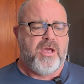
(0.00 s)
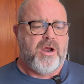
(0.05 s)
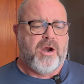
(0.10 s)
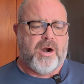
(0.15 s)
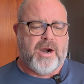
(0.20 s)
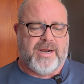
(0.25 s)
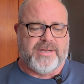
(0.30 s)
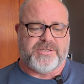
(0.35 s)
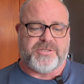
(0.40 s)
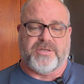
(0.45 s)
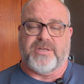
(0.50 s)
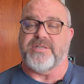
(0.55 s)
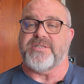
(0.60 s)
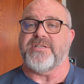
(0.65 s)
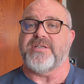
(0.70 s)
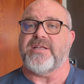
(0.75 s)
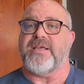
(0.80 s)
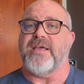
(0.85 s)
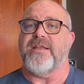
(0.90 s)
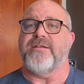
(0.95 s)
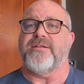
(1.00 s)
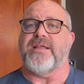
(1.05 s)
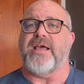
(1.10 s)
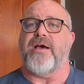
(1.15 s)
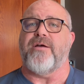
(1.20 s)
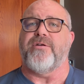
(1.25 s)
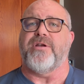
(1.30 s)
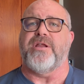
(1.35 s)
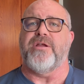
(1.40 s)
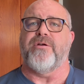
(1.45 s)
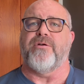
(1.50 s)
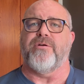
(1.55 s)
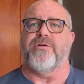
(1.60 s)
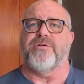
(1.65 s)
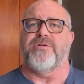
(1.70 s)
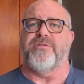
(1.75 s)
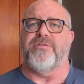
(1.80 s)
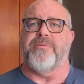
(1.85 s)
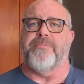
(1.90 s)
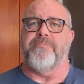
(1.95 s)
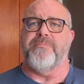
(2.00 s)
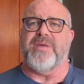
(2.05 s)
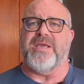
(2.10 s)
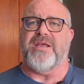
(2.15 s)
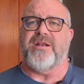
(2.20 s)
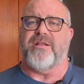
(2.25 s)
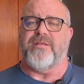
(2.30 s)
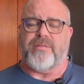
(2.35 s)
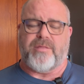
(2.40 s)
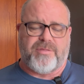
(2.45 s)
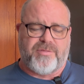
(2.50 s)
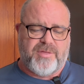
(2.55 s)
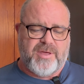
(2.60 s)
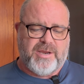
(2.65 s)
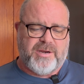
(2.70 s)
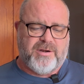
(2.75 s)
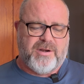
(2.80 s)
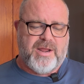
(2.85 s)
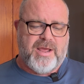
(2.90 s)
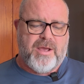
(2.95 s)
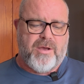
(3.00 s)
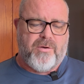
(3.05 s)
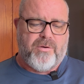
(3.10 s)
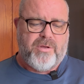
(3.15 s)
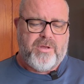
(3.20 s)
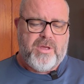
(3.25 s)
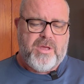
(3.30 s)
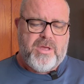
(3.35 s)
All right, so let's get down here into the meat of the thing now.